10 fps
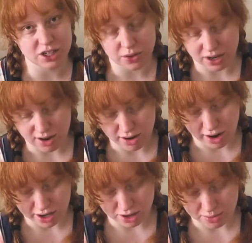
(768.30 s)
to it on
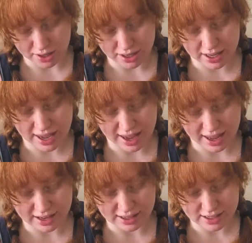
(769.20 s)
audiobook,
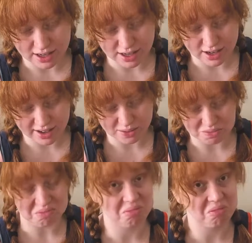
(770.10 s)
and
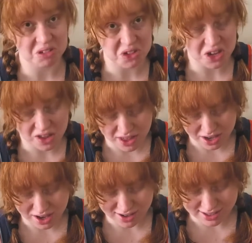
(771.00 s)
we'll see how that
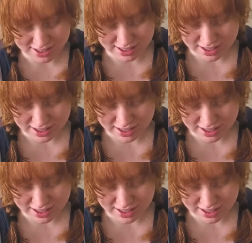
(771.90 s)
goes.